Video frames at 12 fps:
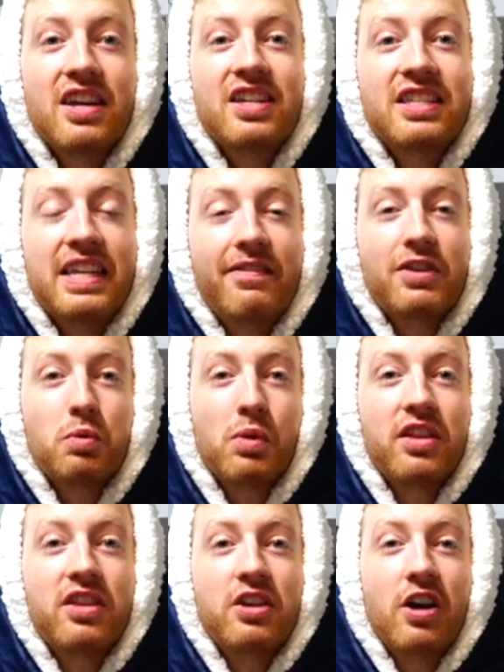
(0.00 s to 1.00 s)
to see if it's
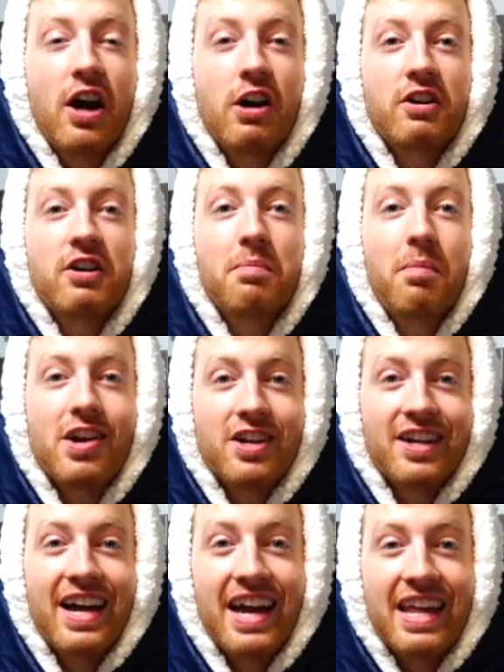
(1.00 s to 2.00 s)
worth your hard-earned money
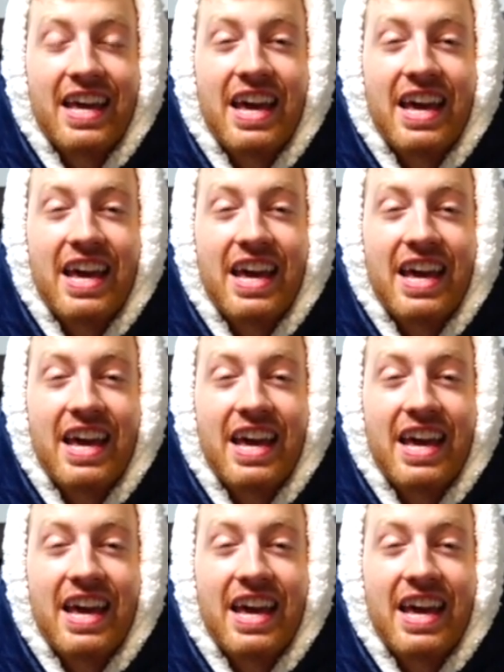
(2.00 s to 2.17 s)
or not.